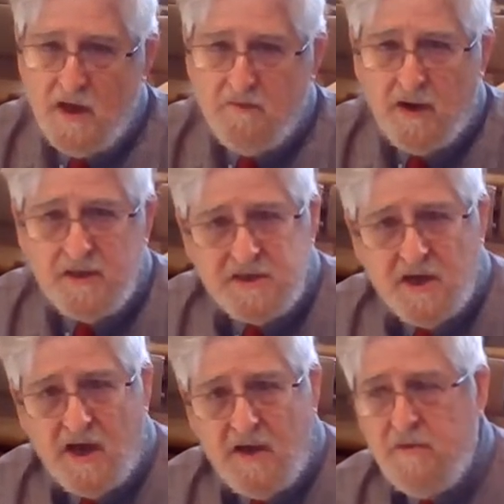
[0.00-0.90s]
By the
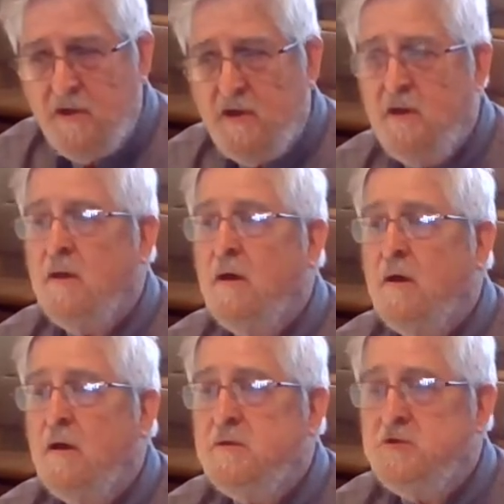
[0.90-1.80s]
time
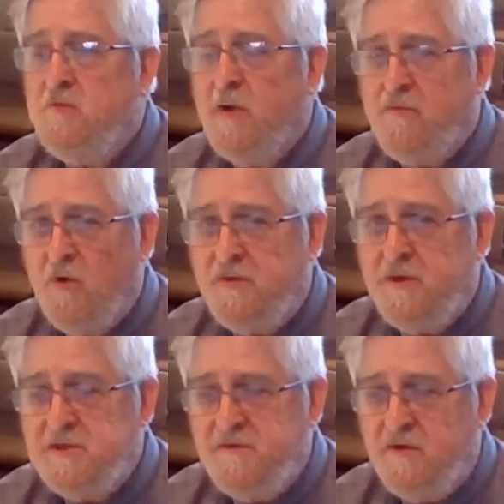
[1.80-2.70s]
Schumann wrote
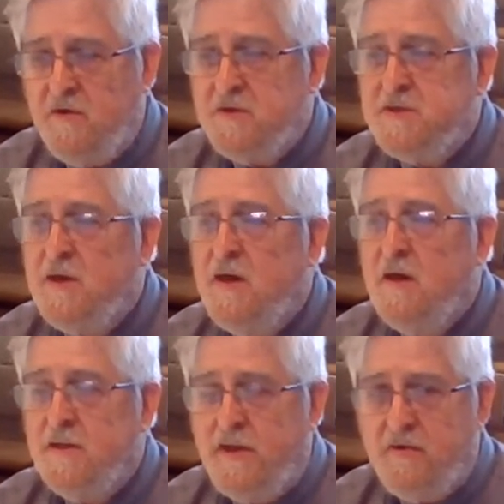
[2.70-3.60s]
these fugues,
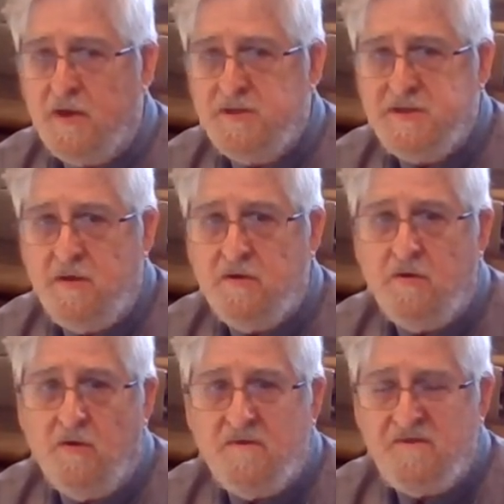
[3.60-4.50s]
they were considered
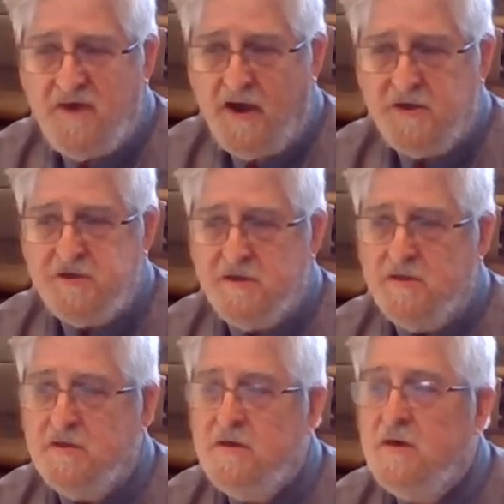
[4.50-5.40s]
old-fashioned.
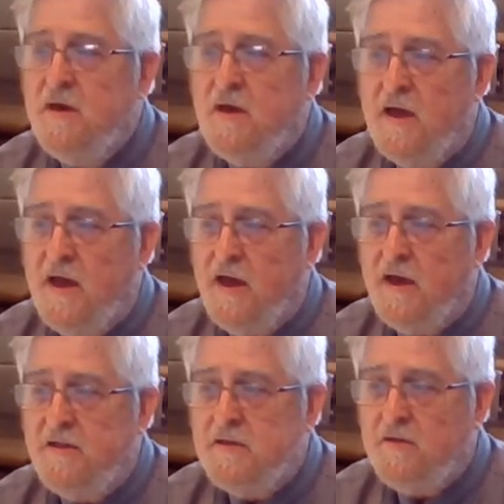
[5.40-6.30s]

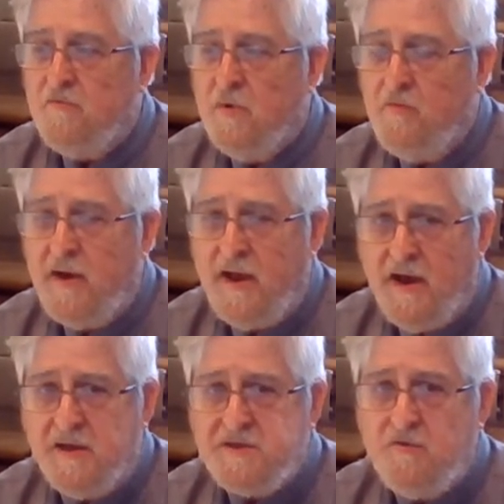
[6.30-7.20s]
And one would
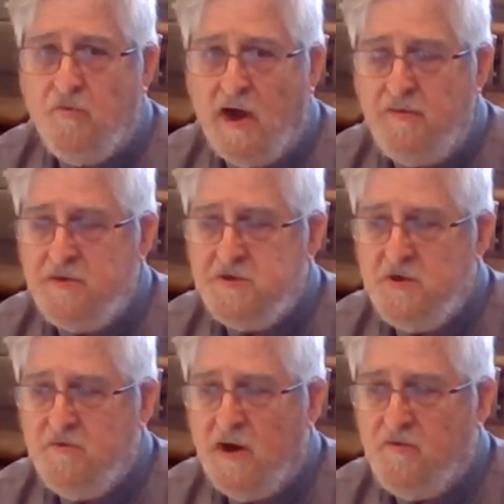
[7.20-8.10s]
ask, why would
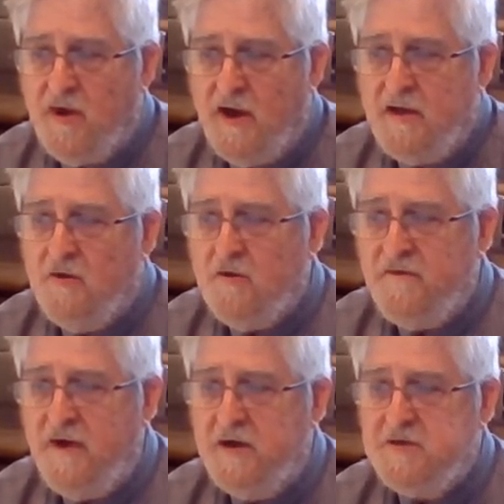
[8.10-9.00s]
Schumann write
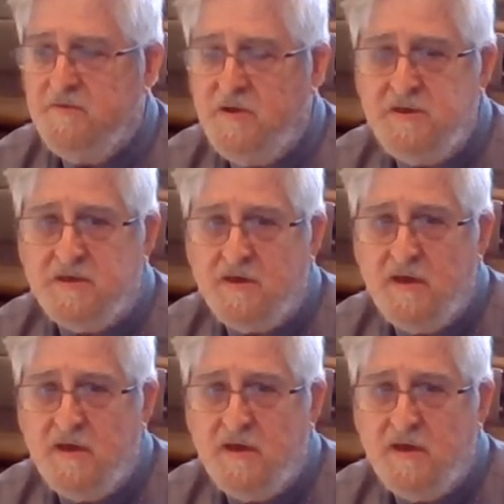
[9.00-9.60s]
old-fashioned music